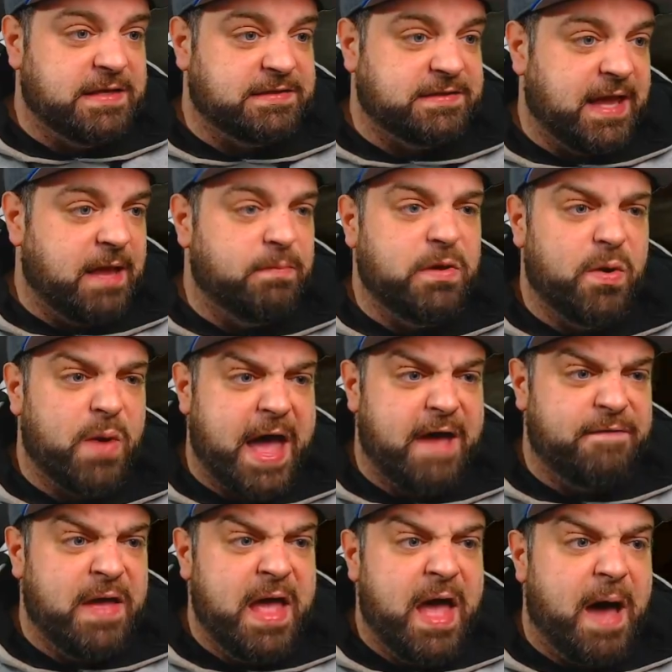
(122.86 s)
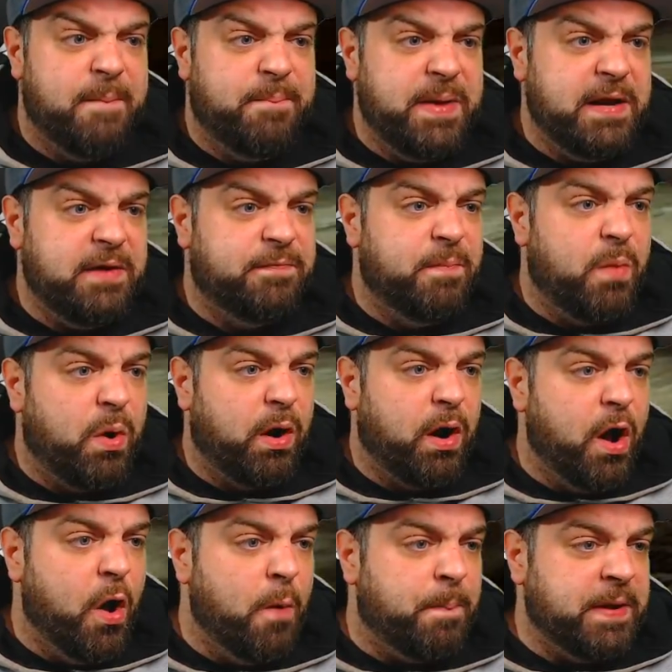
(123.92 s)
game. You have a bit of more
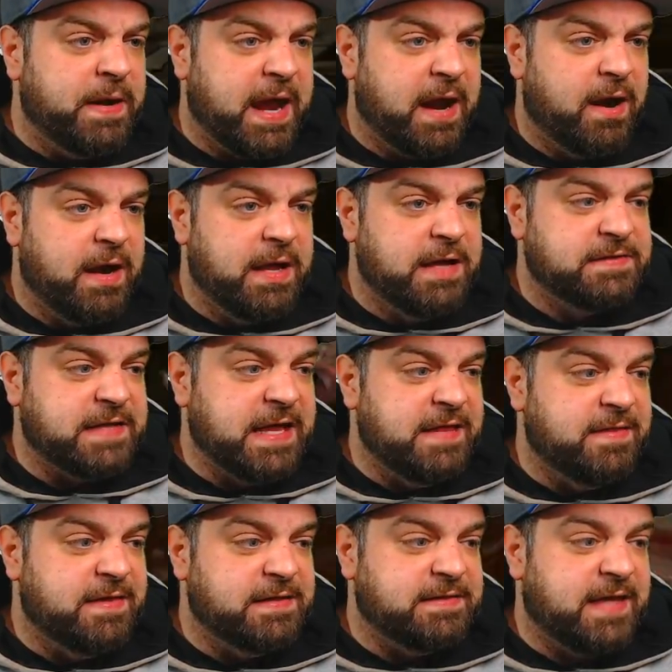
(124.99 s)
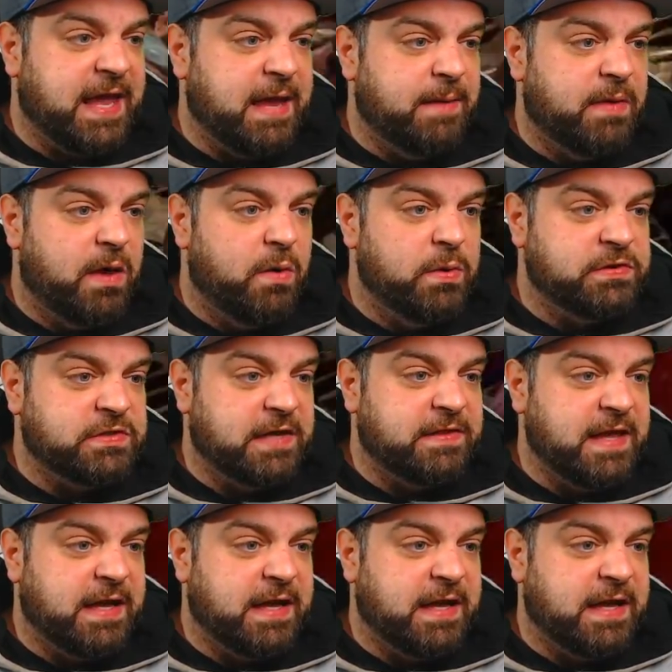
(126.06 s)
open areas in this game though, which I think